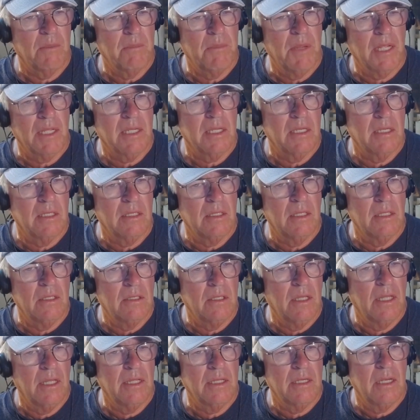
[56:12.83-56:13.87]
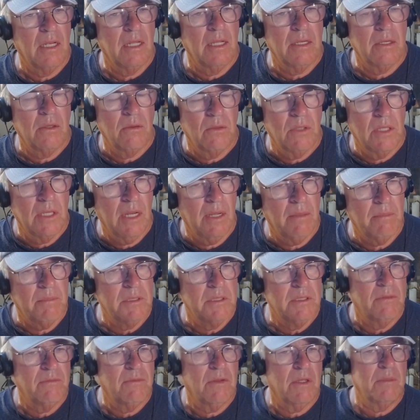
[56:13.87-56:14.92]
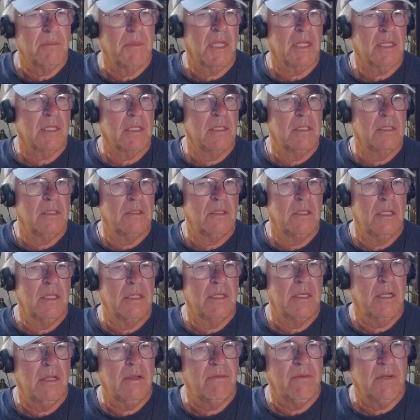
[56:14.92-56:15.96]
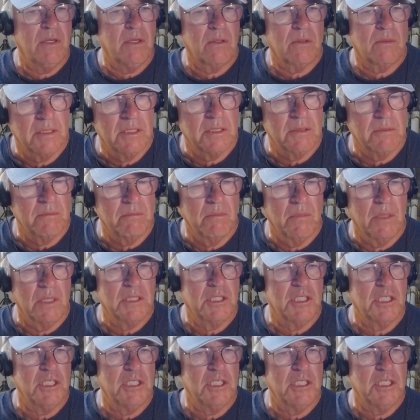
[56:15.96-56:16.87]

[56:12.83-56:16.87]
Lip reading: make it a little head lighter. What happens if I make it a little head heavier? It's much